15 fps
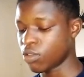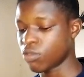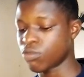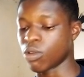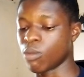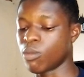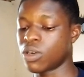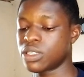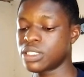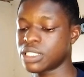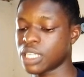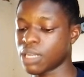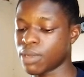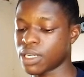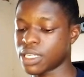for more
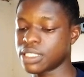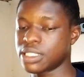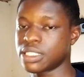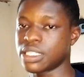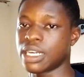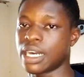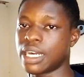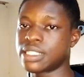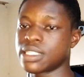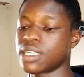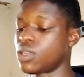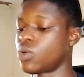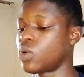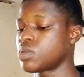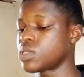digital marketing guides
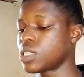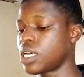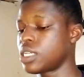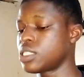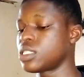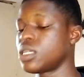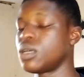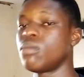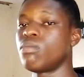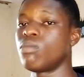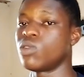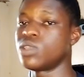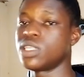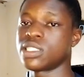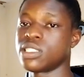and website
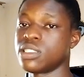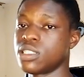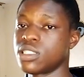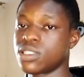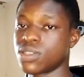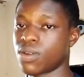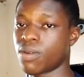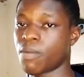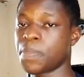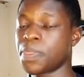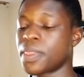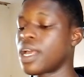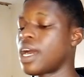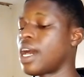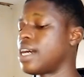monetization.
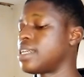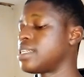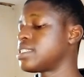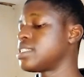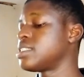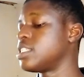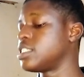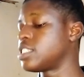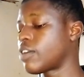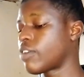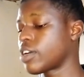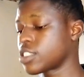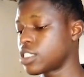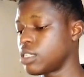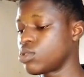And this is the
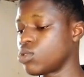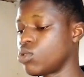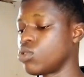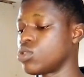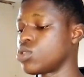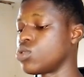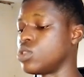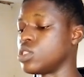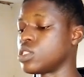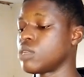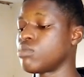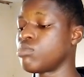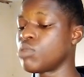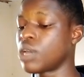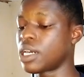JavaScript code to
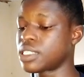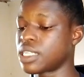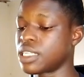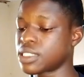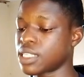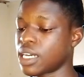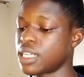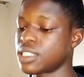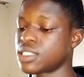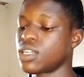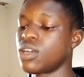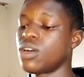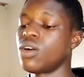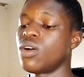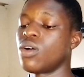disable AdSense
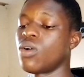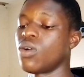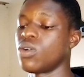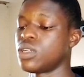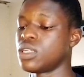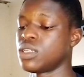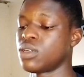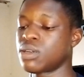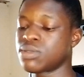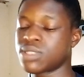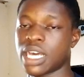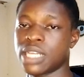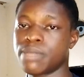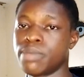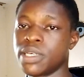ads on a
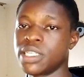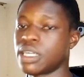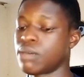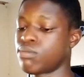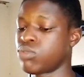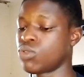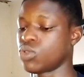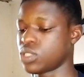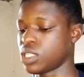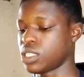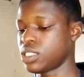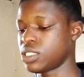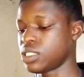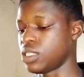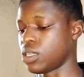website page and post.
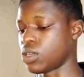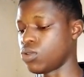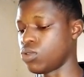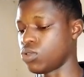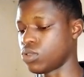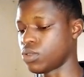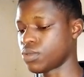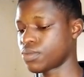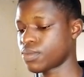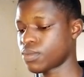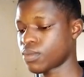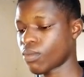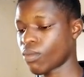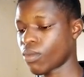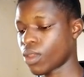This is the code.
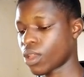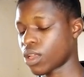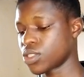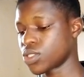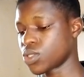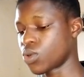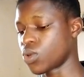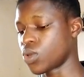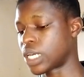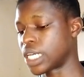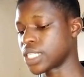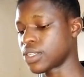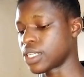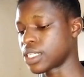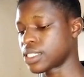So you
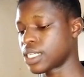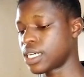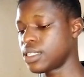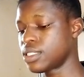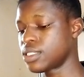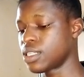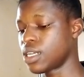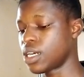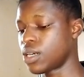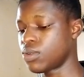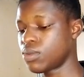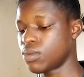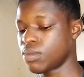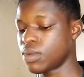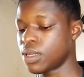can't understand it now.
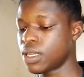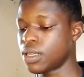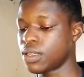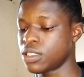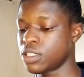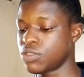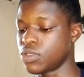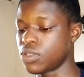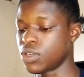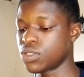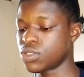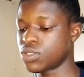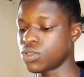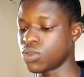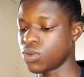If you
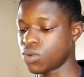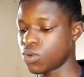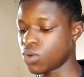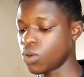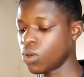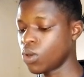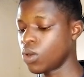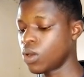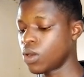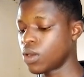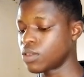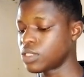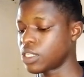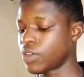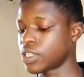don't know
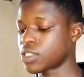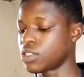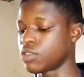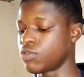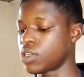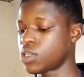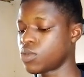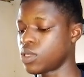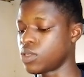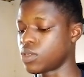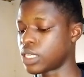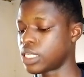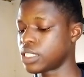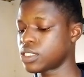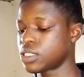JavaScript very well, you
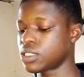can't